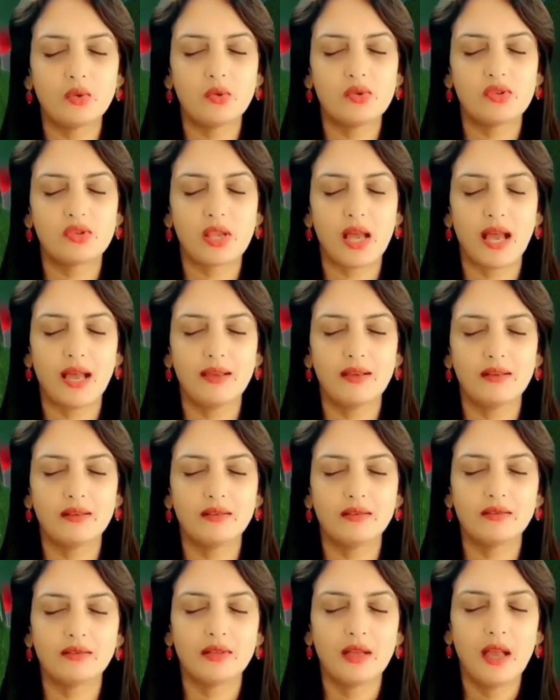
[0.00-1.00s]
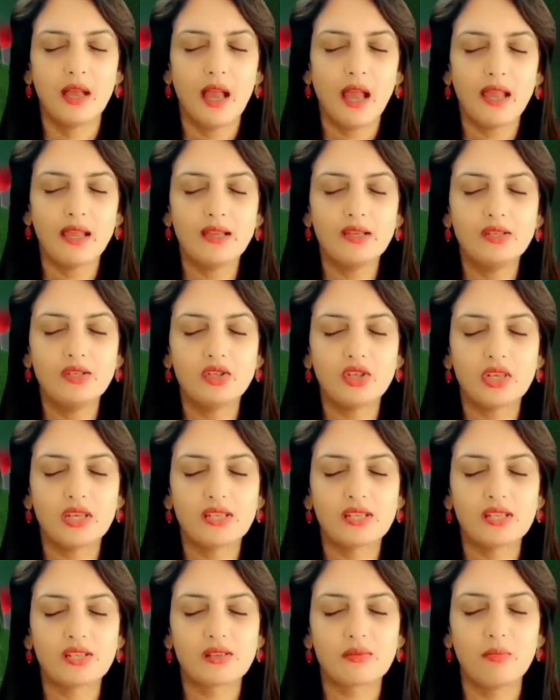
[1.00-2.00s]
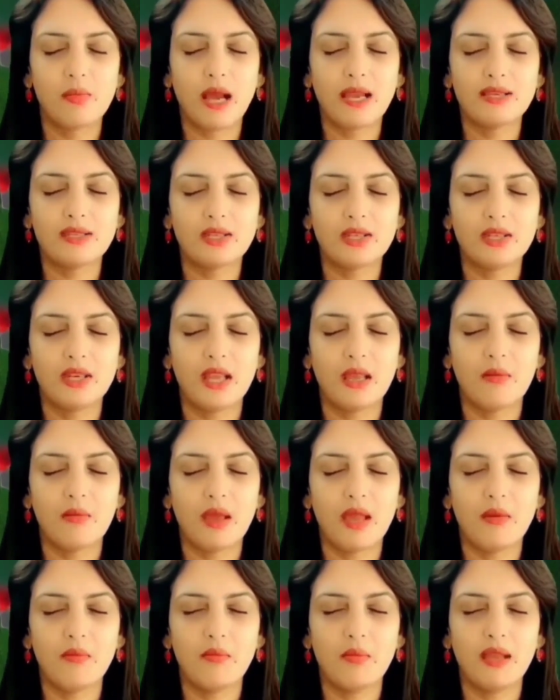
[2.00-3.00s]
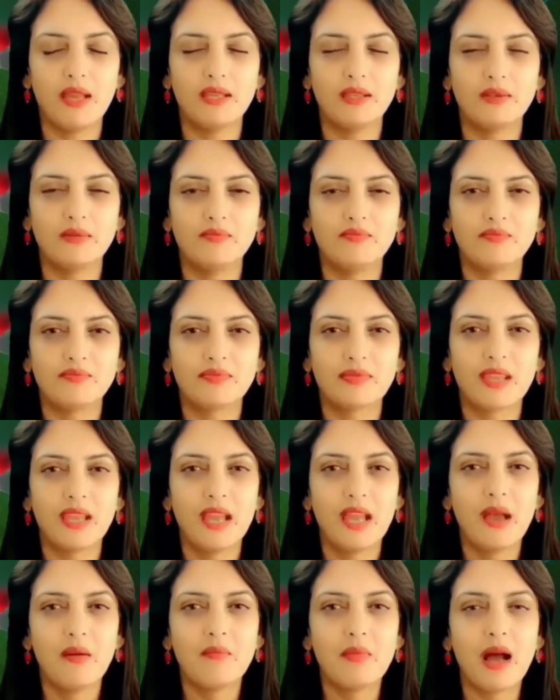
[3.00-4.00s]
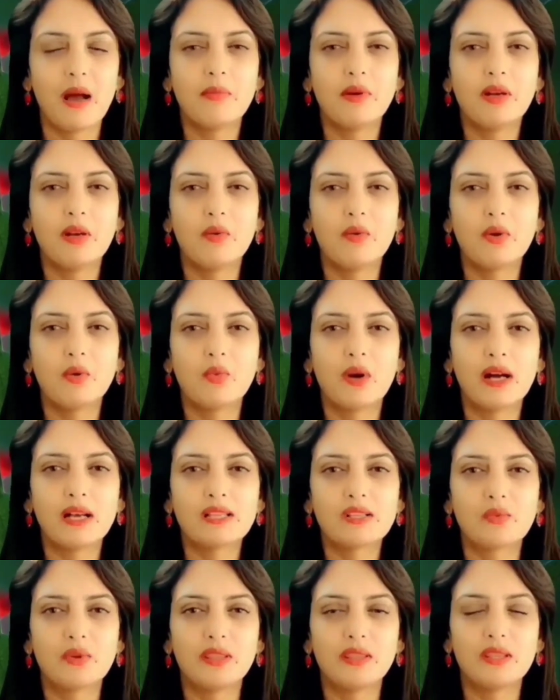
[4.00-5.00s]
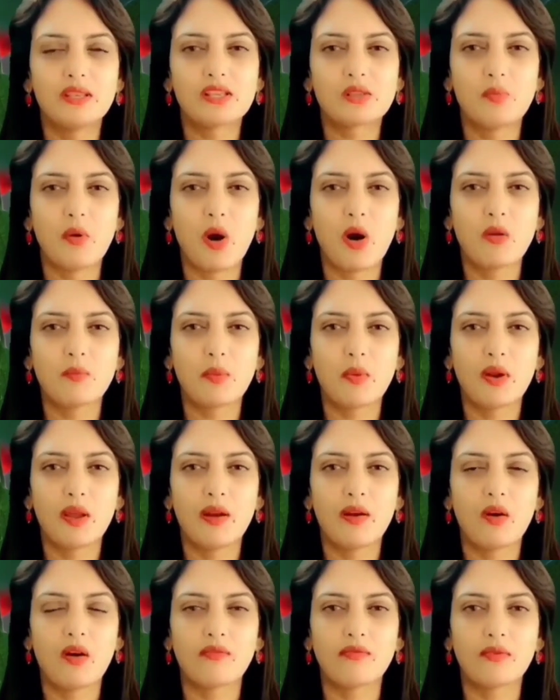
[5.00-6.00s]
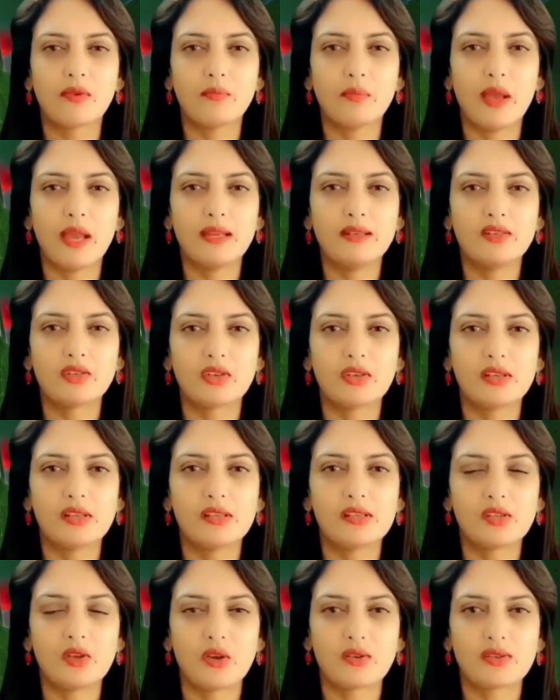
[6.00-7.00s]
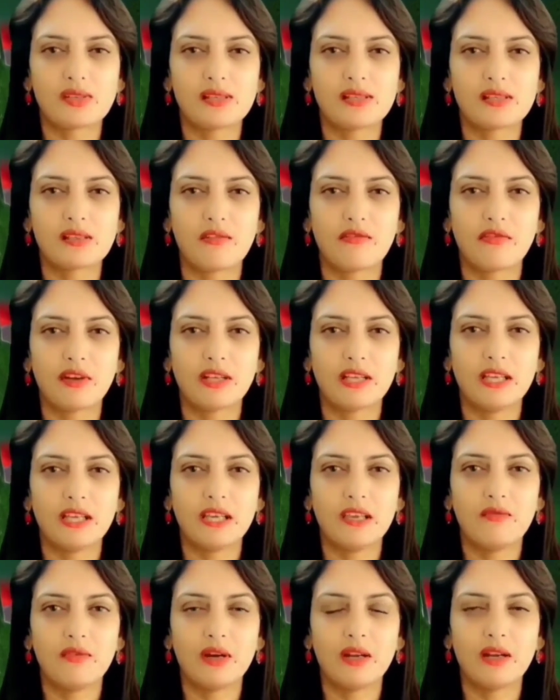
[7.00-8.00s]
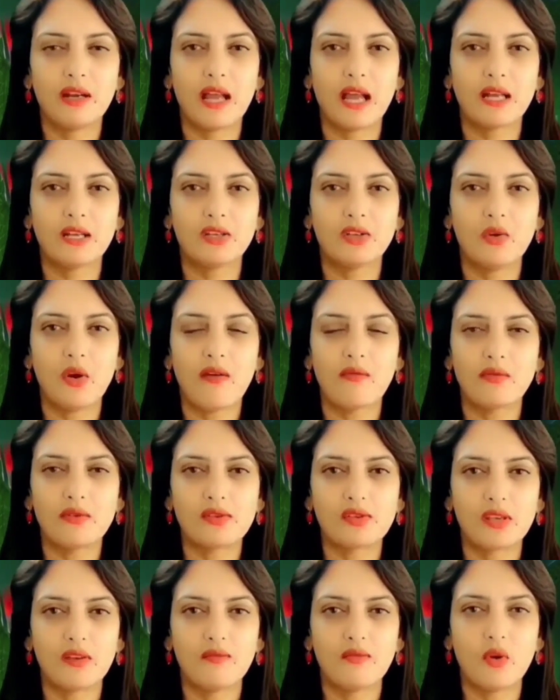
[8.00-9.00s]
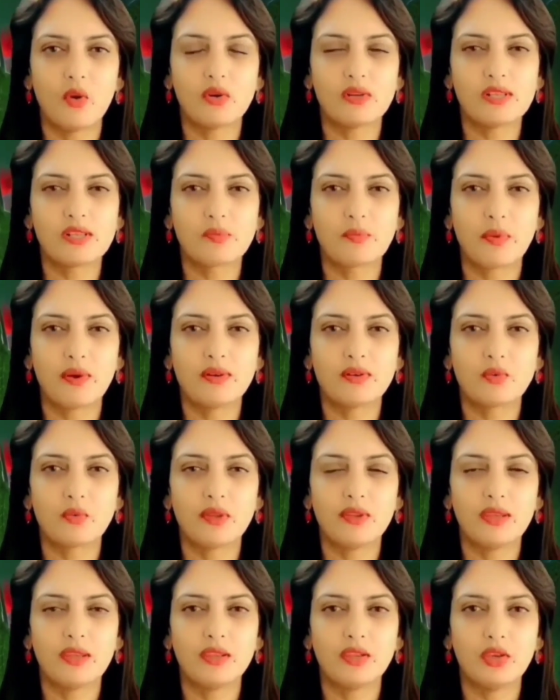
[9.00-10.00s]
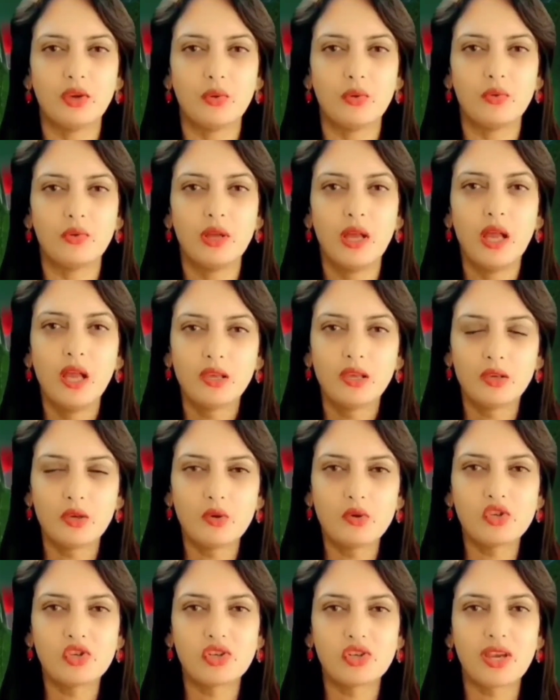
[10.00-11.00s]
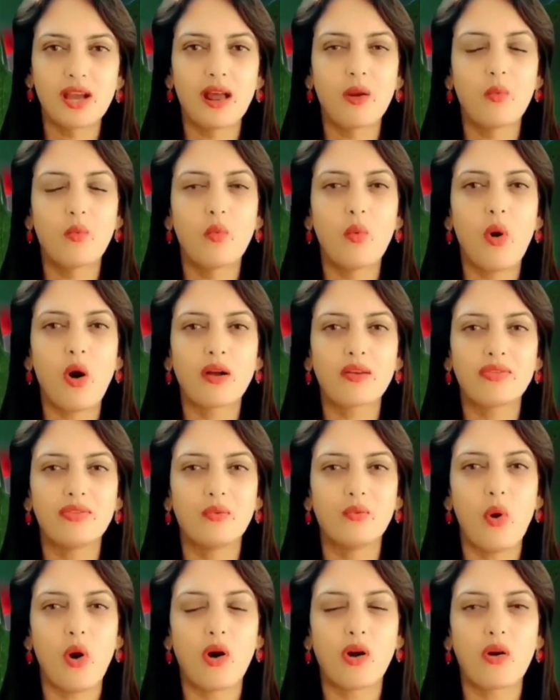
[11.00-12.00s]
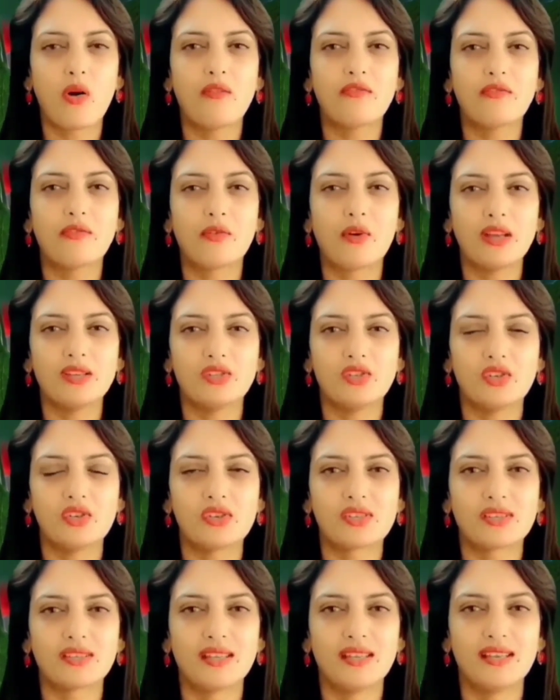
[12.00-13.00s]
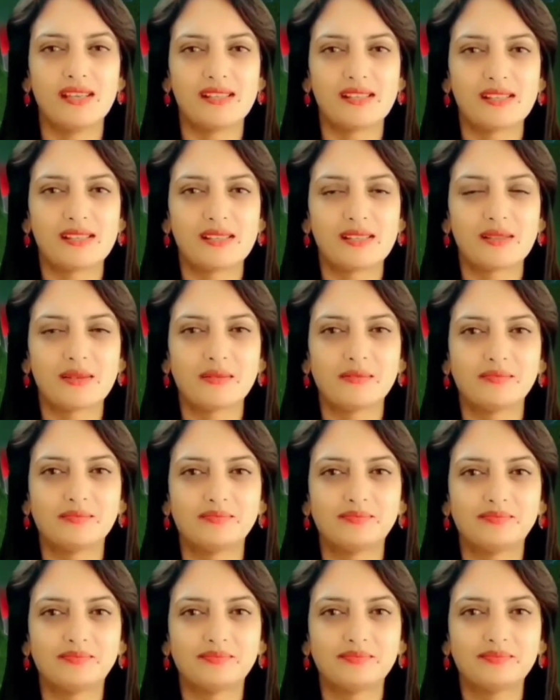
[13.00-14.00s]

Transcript: unto Zion. In Jesus' mighty name, amen. My beloved ones, with this small prayer of repentance, your sins are forgiven and you have received Holy Spirit within you. You shall walk the walk of righteousness.